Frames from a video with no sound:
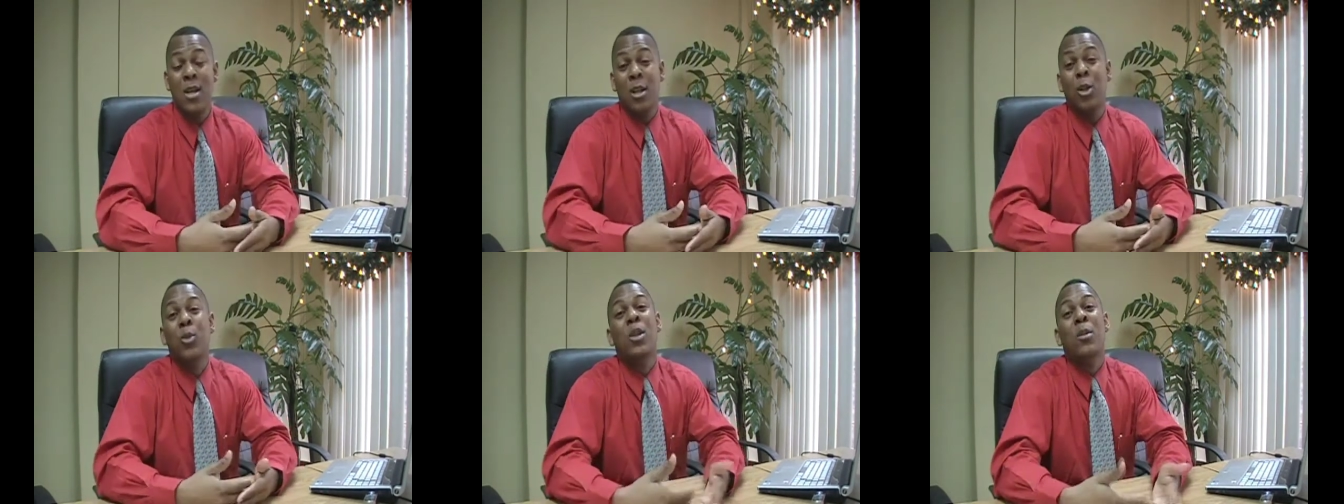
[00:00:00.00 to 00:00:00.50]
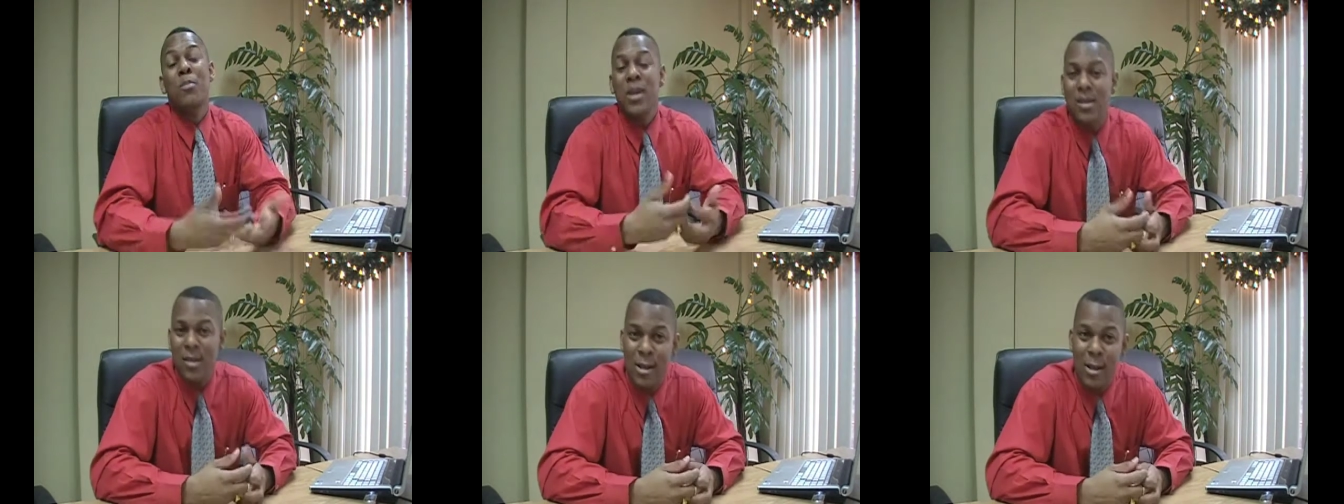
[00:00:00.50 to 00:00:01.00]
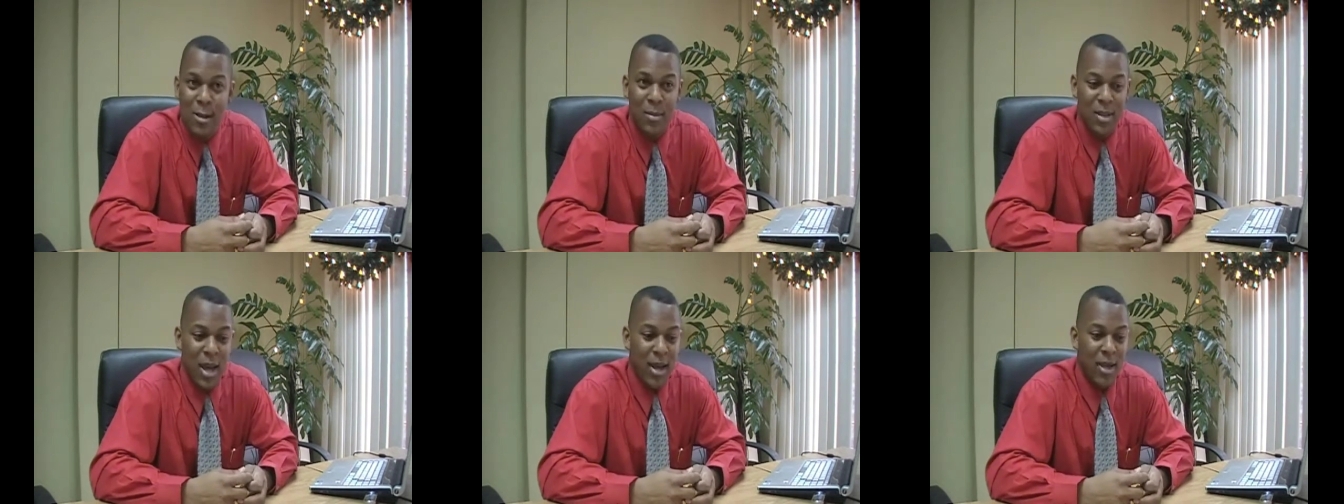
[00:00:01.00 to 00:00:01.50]
including personal income
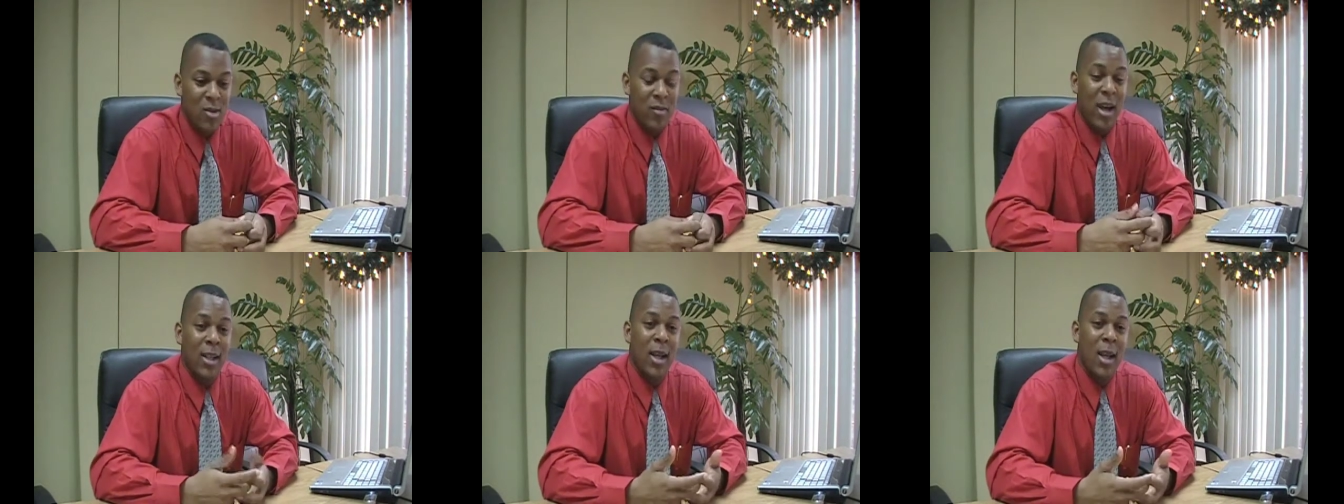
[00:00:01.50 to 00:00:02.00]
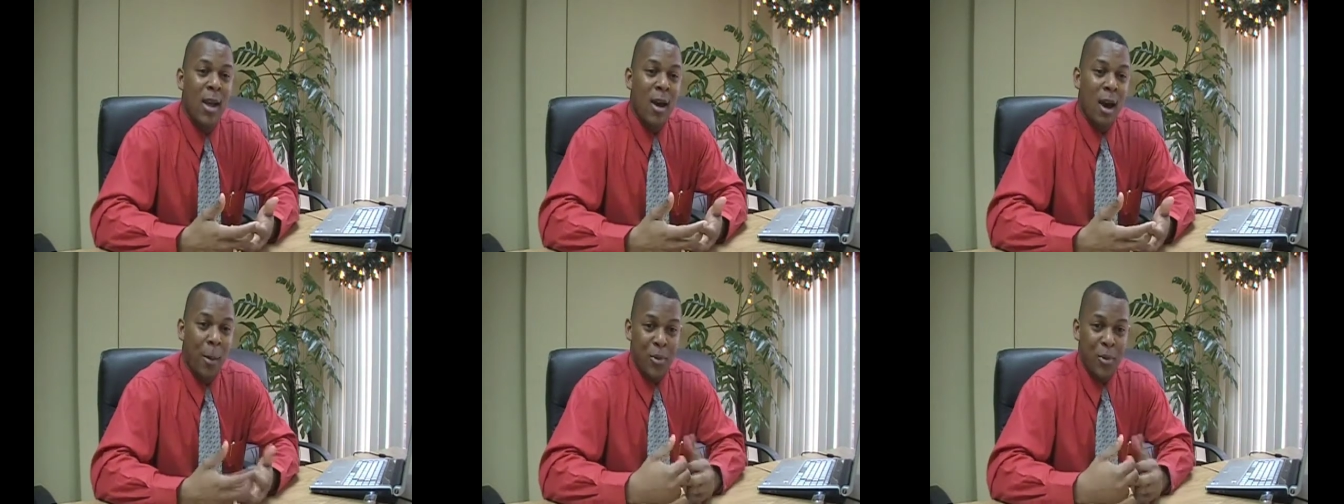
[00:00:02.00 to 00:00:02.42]
tax. We've had mm-hmm.